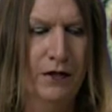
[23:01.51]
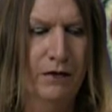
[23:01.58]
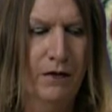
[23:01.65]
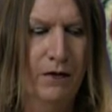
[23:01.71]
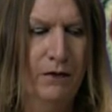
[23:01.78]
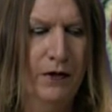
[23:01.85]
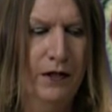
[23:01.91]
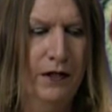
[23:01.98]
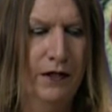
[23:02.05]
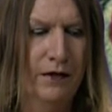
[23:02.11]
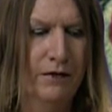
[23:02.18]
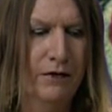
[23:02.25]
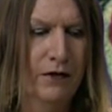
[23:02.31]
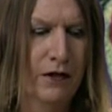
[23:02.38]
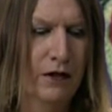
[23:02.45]
where we
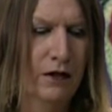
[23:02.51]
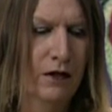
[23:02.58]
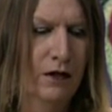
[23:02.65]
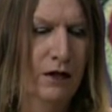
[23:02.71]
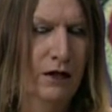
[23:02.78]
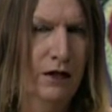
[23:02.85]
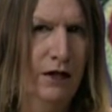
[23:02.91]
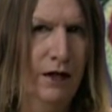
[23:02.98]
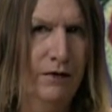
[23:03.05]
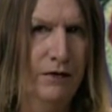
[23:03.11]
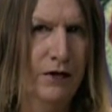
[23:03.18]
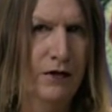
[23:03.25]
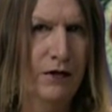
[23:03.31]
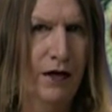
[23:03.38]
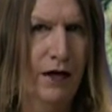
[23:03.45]
live have
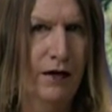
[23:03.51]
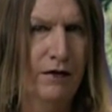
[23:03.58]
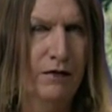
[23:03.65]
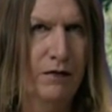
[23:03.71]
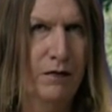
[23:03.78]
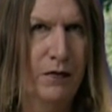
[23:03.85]
to drive